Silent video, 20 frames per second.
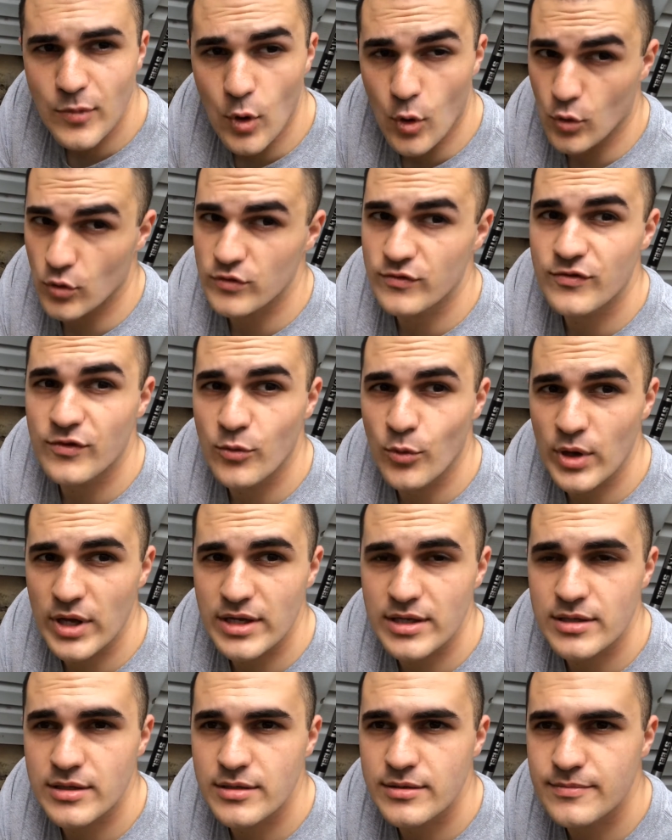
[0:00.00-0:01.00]
Hold for
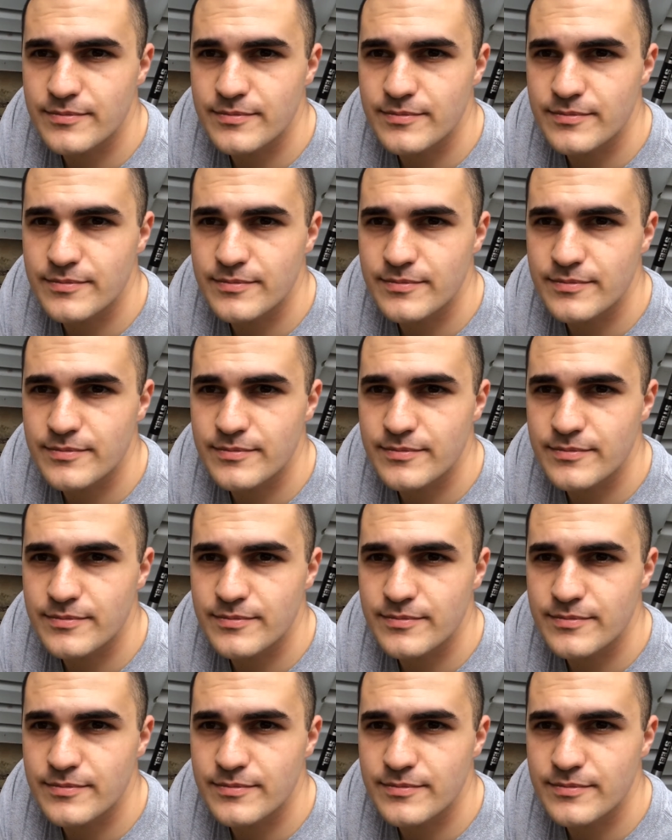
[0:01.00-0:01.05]
wind.